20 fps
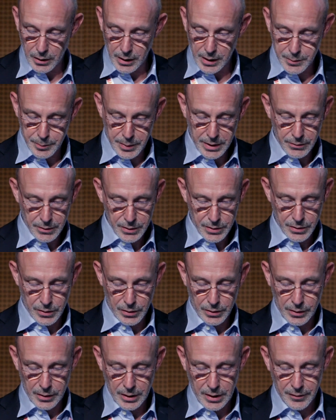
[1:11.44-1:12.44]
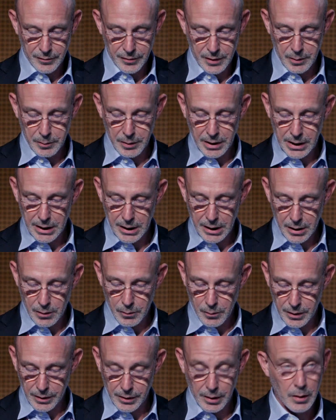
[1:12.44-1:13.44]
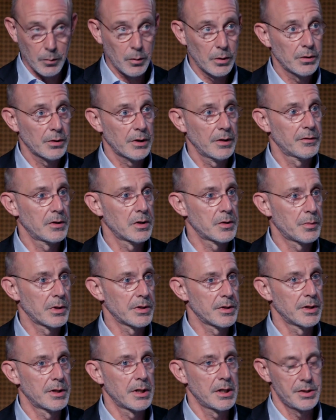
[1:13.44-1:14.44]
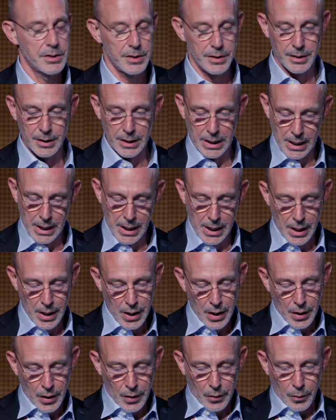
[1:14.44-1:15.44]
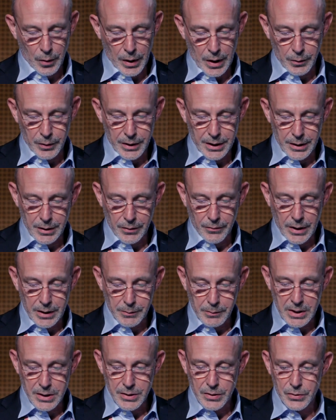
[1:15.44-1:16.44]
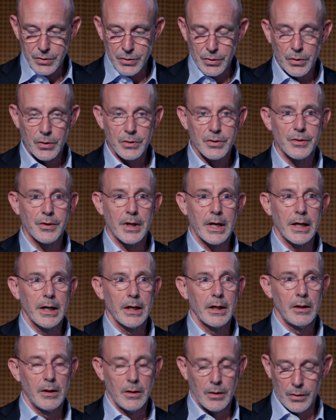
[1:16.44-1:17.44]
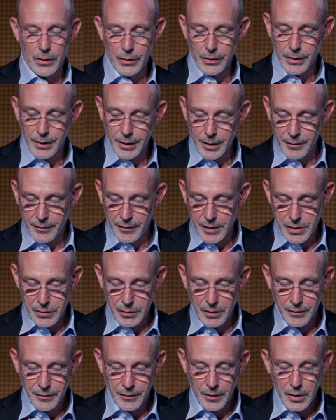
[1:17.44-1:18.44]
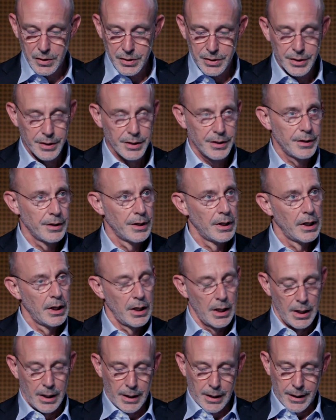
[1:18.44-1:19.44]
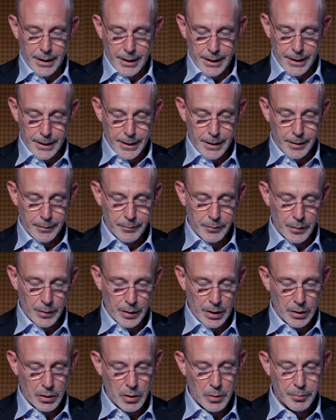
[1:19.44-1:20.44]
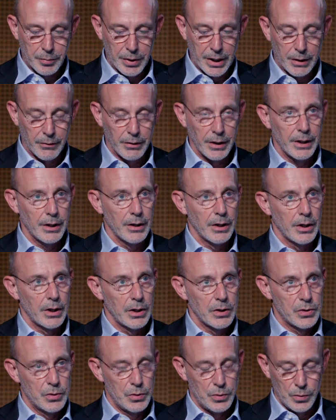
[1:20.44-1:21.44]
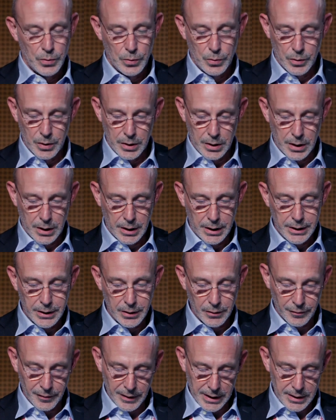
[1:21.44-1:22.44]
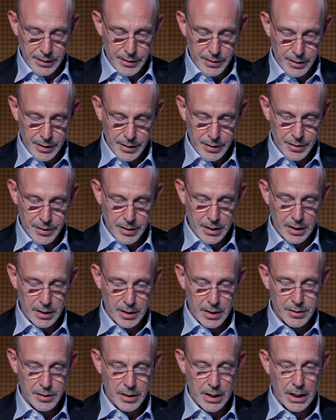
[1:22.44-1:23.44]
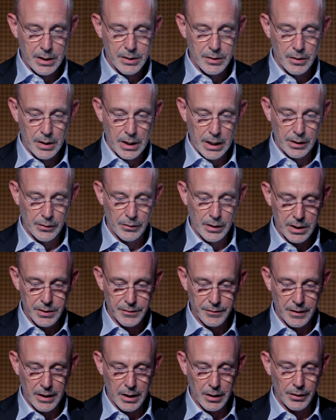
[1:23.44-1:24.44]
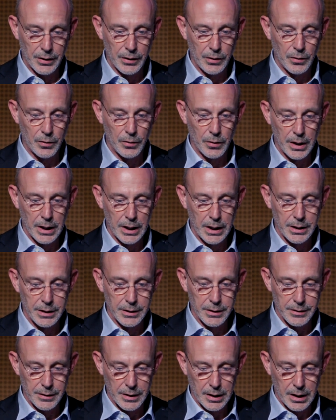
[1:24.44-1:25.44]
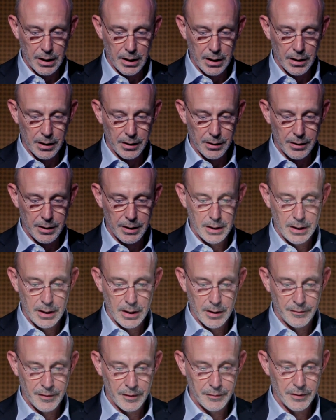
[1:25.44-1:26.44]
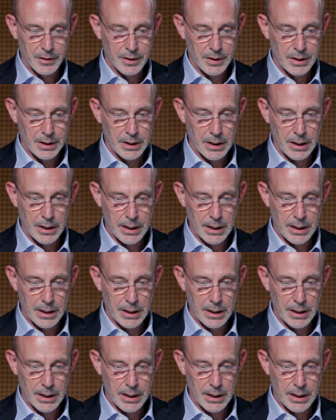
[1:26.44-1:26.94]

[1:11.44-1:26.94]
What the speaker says: colleagues Berend Schot and Van der Biggelaar, I want to give this presentation where we did a randomized controlled trial on the visual function comparing 2 EDOF lenses, and that's ACUNEX Vario and the Vivity